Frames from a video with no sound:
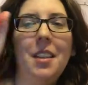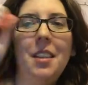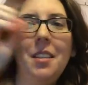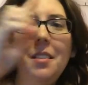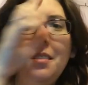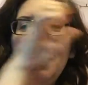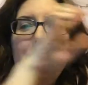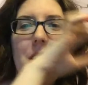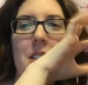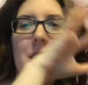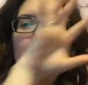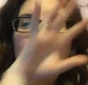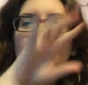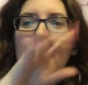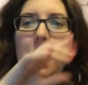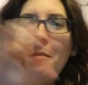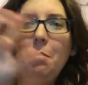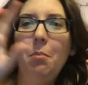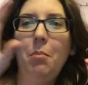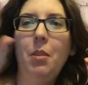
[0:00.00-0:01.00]
the it's
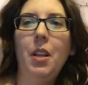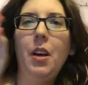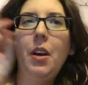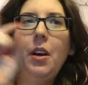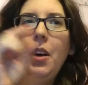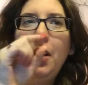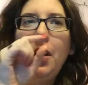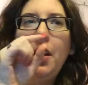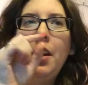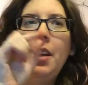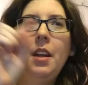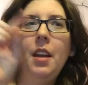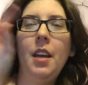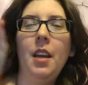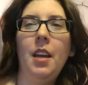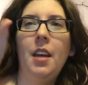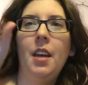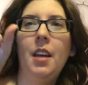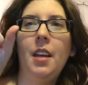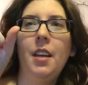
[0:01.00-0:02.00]
like in blood
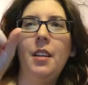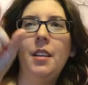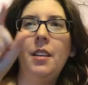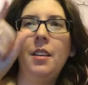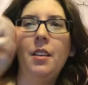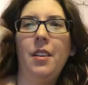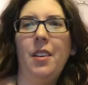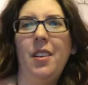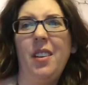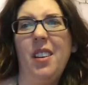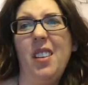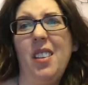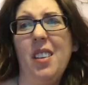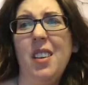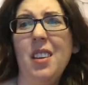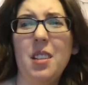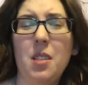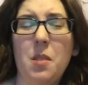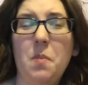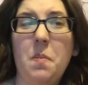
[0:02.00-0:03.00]
and or I
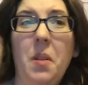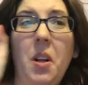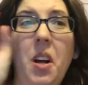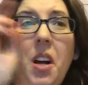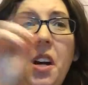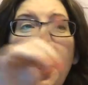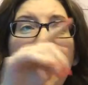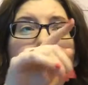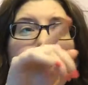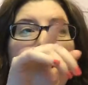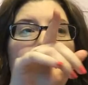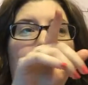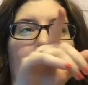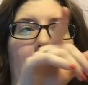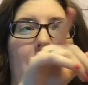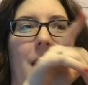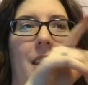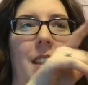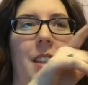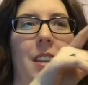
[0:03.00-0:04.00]
think it's blood
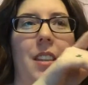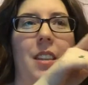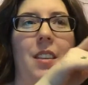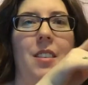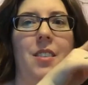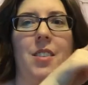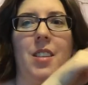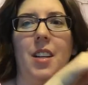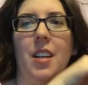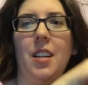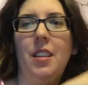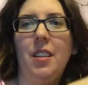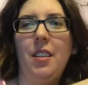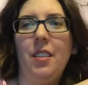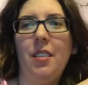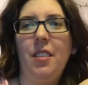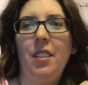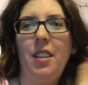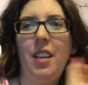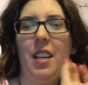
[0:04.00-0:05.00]
and then there's like a
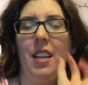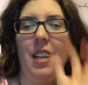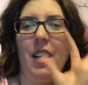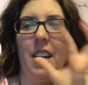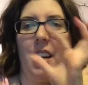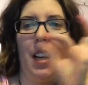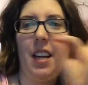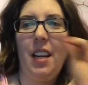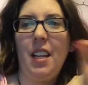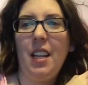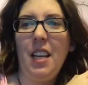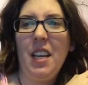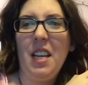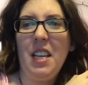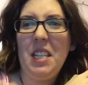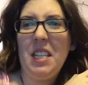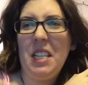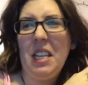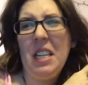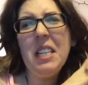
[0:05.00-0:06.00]
little thing that kind of like
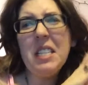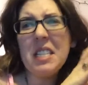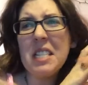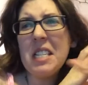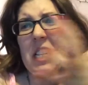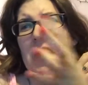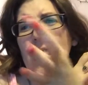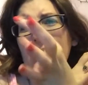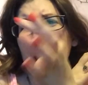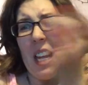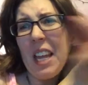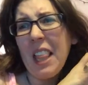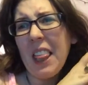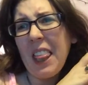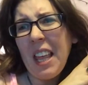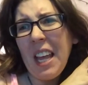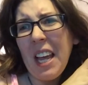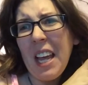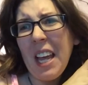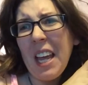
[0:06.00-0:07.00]
a sticky
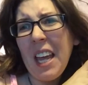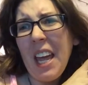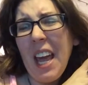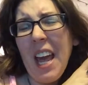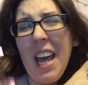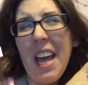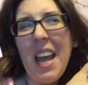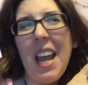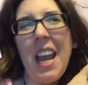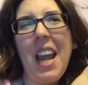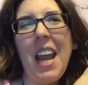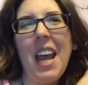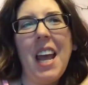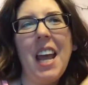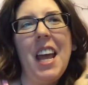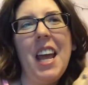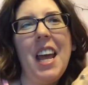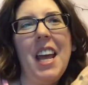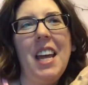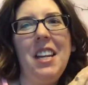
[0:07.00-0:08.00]
thing again.
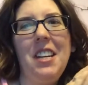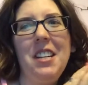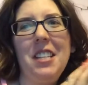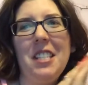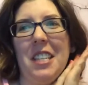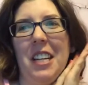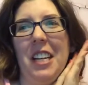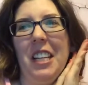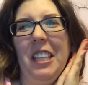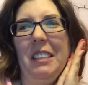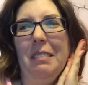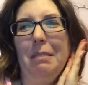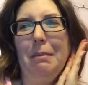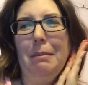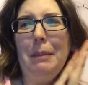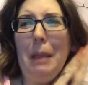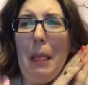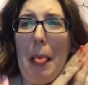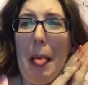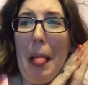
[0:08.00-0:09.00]
You're just kind of
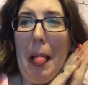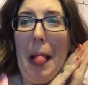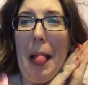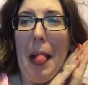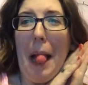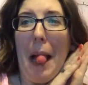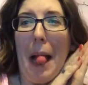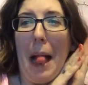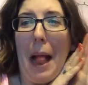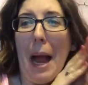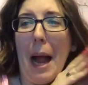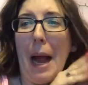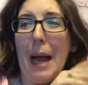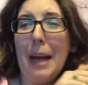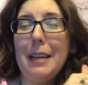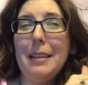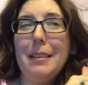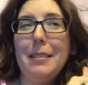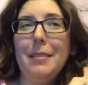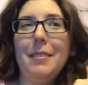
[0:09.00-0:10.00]
like Bleh!
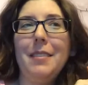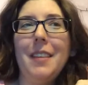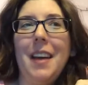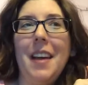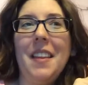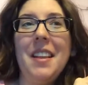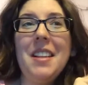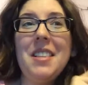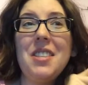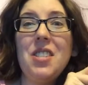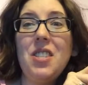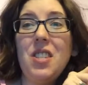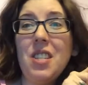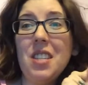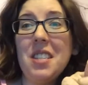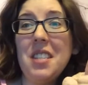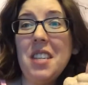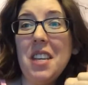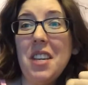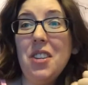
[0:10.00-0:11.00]
and that's
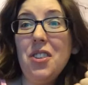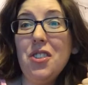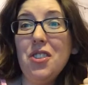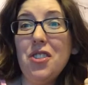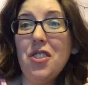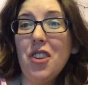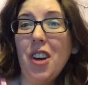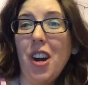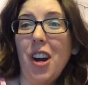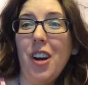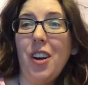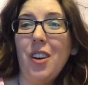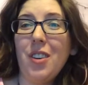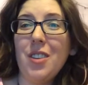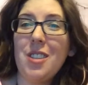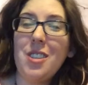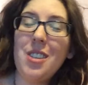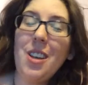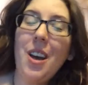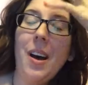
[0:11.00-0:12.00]
just the intro.
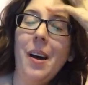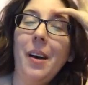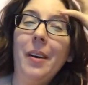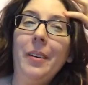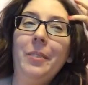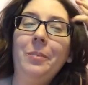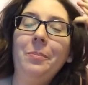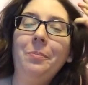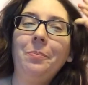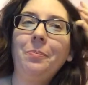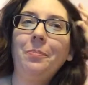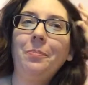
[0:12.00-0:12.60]
So